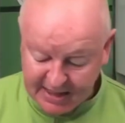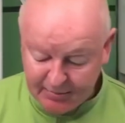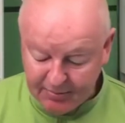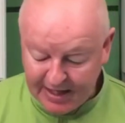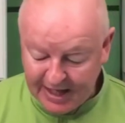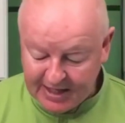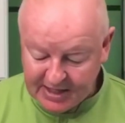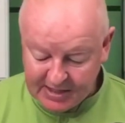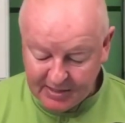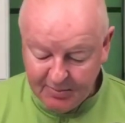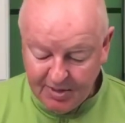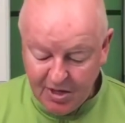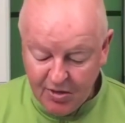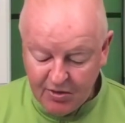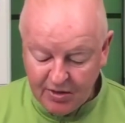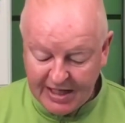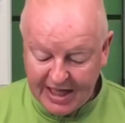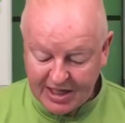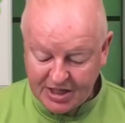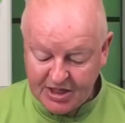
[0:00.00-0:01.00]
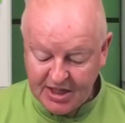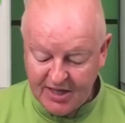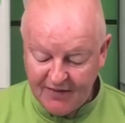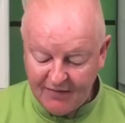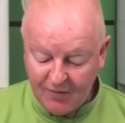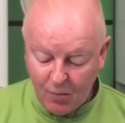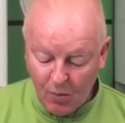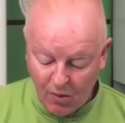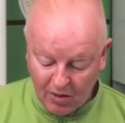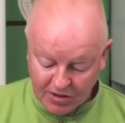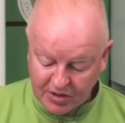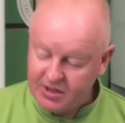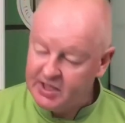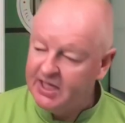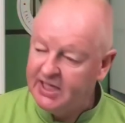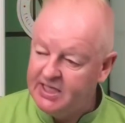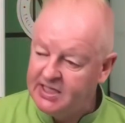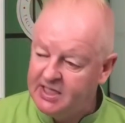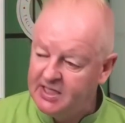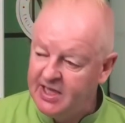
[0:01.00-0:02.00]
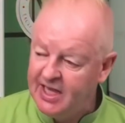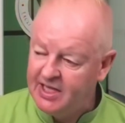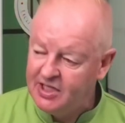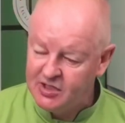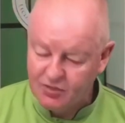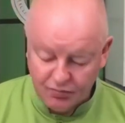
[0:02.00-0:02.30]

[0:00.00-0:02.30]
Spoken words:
plates, I mean, you can actually even wash these and then just